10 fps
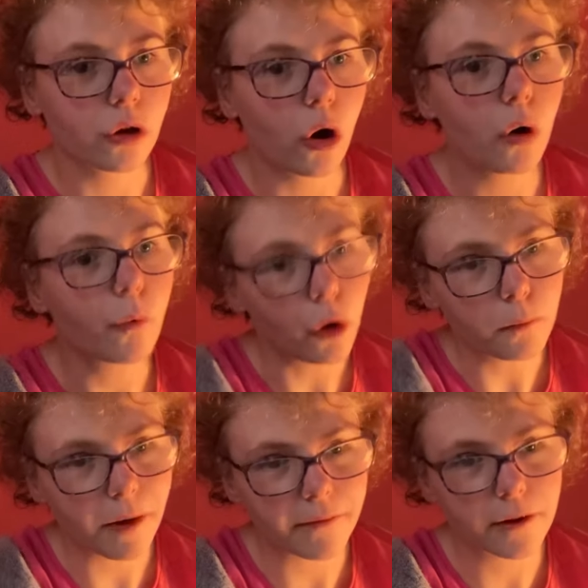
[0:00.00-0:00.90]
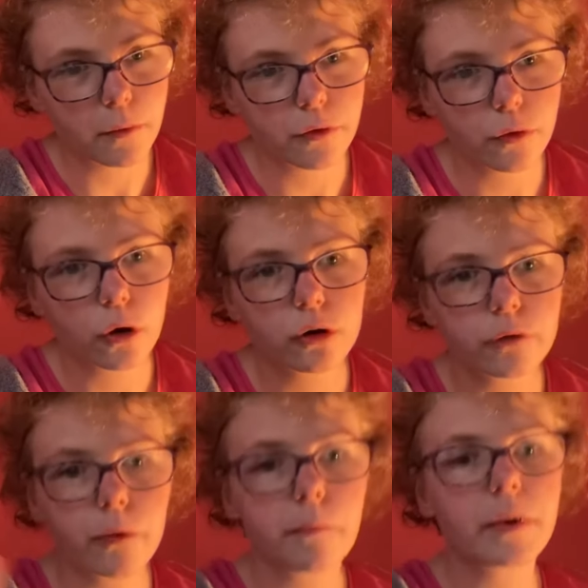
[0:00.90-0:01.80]
of all my favourite songs
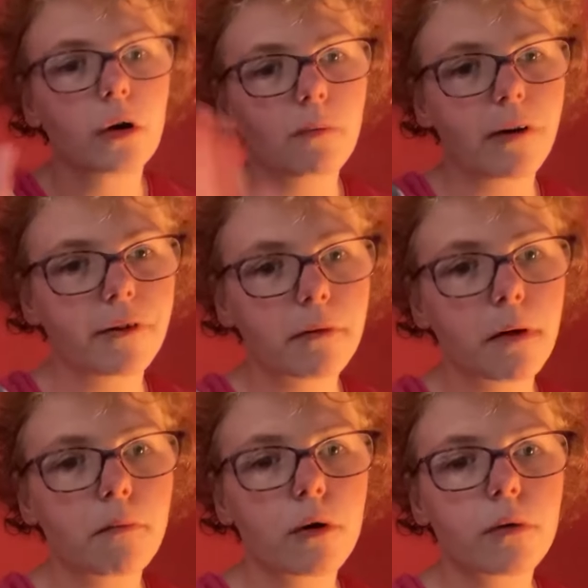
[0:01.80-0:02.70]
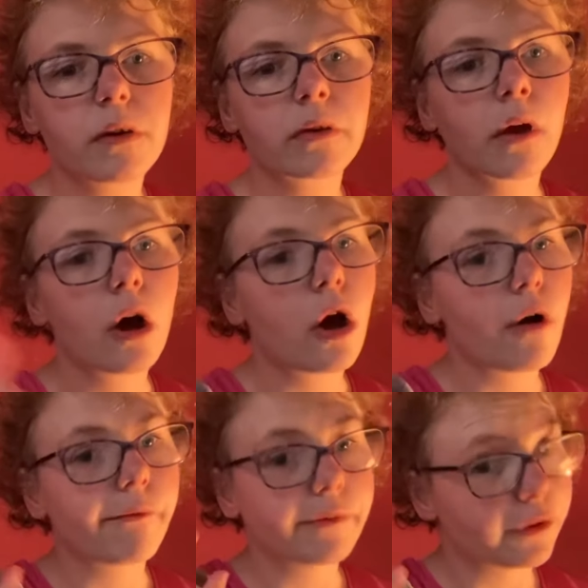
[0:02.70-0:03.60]
from like all my favourite movies.
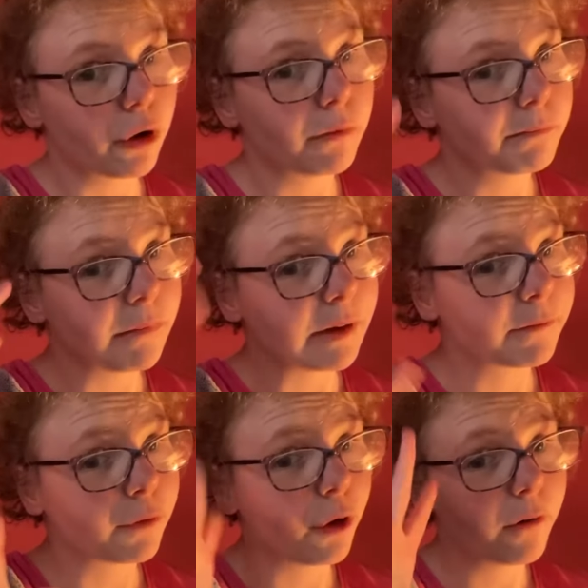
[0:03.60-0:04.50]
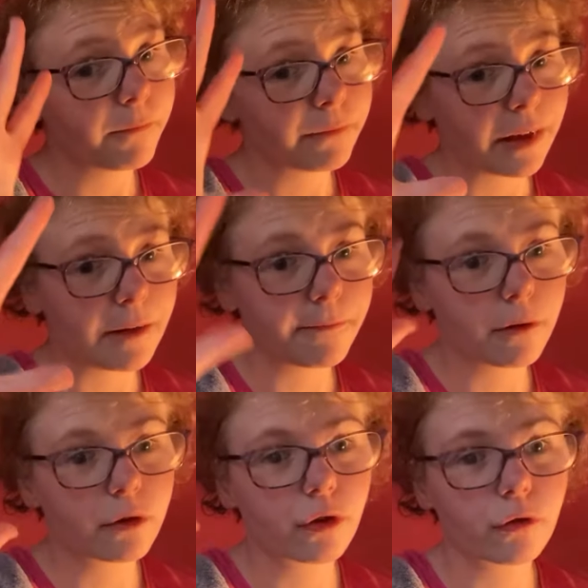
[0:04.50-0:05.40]
From my top 10
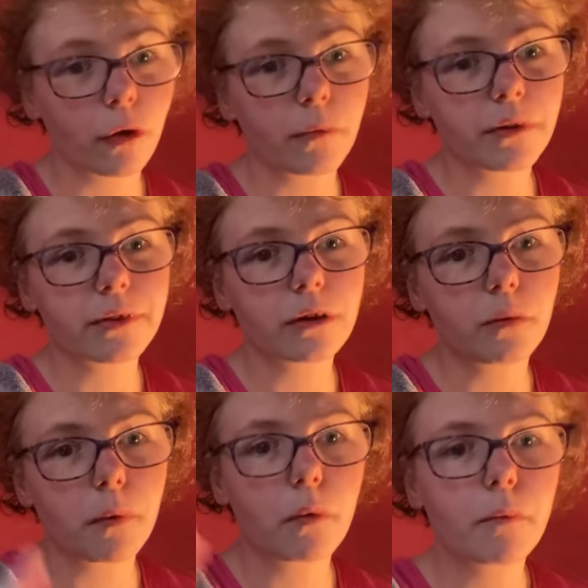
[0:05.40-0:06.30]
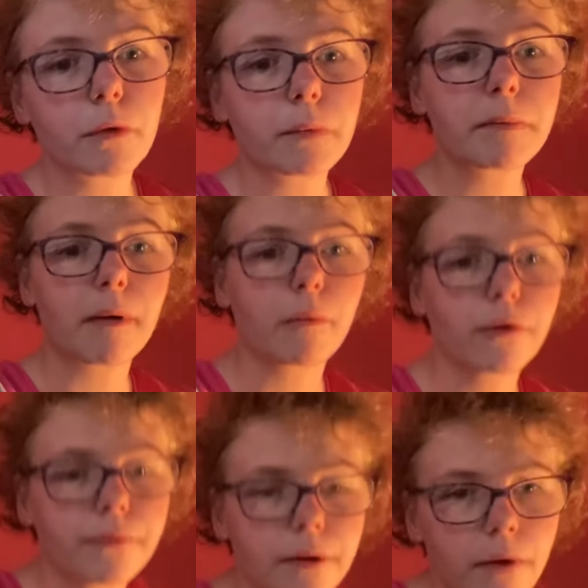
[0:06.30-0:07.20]
favourite songs, obviously number 1 would be my
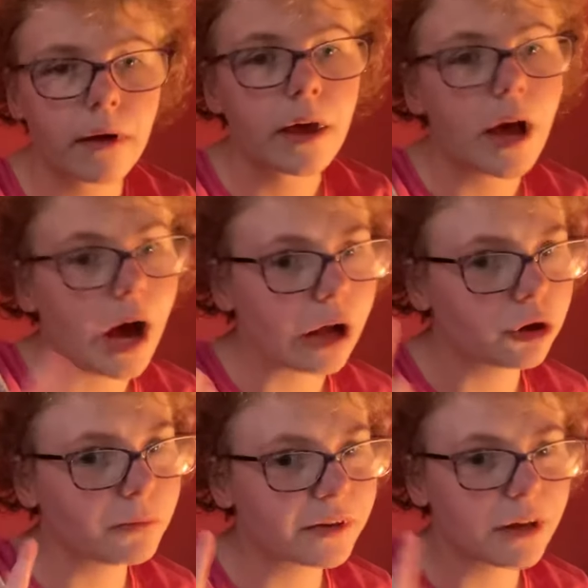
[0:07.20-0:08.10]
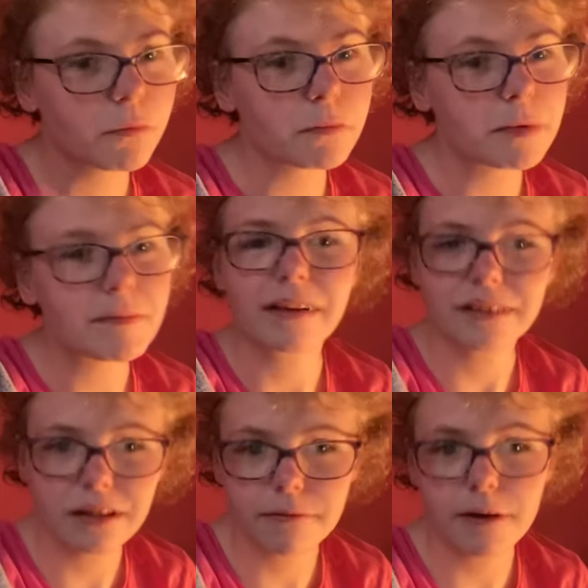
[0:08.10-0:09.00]
most favourite and number 10 would be my
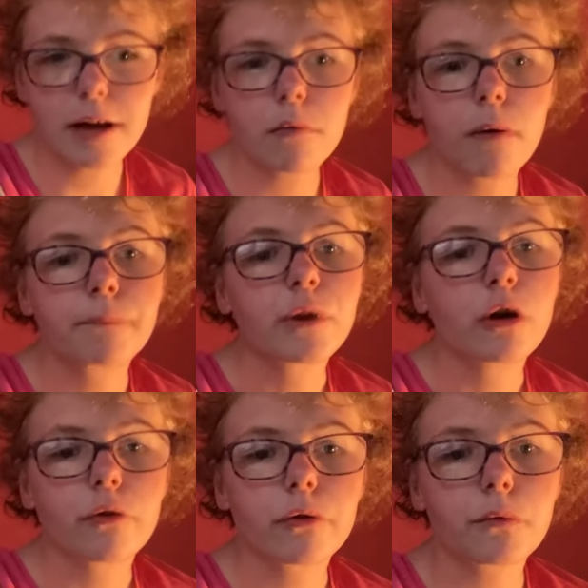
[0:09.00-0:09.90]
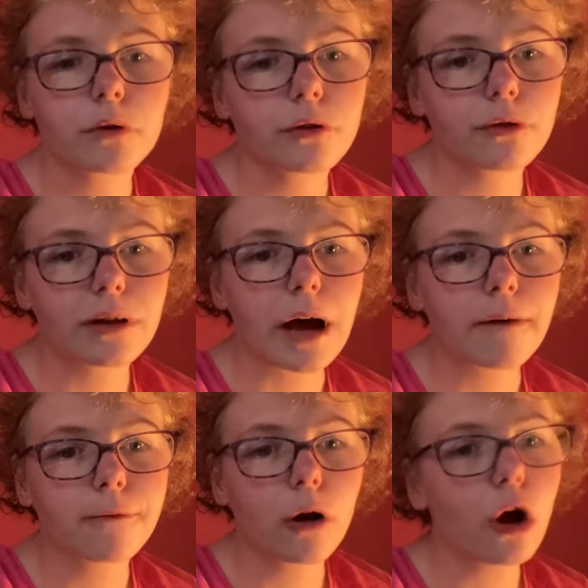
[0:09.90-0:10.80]
least favourite. So I'm going to do
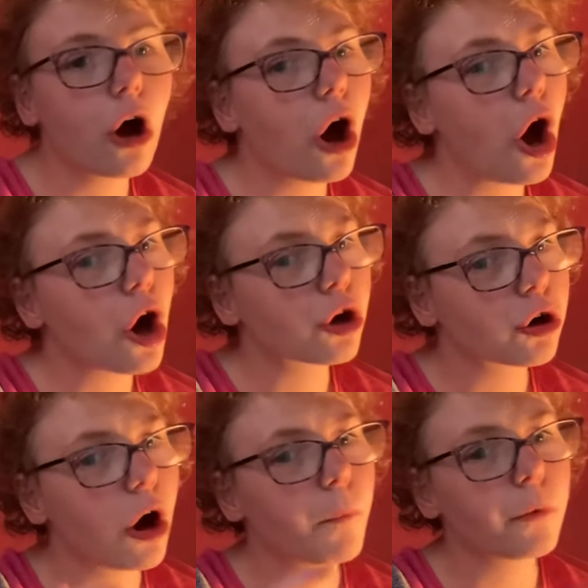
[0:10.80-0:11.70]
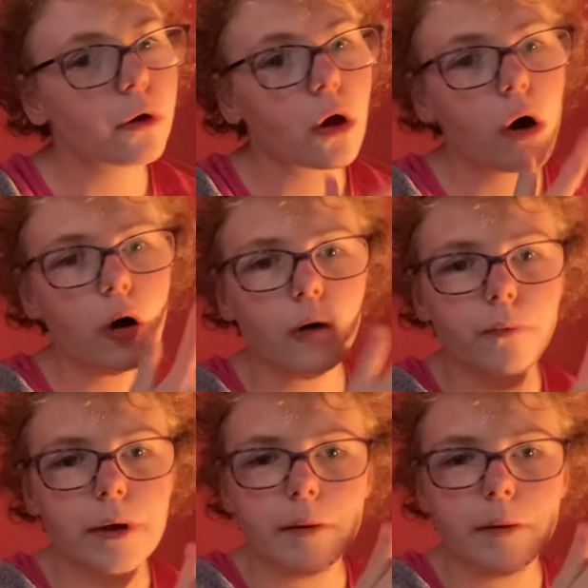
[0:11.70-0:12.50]
that for a couple of